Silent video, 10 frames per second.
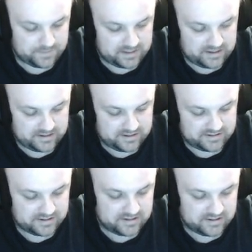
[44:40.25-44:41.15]
is
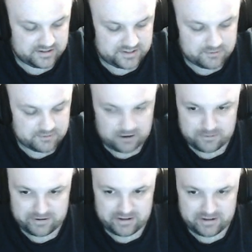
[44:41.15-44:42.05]
square
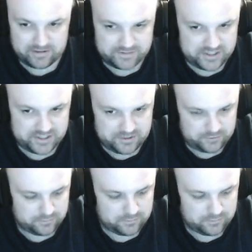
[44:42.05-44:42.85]
root of 2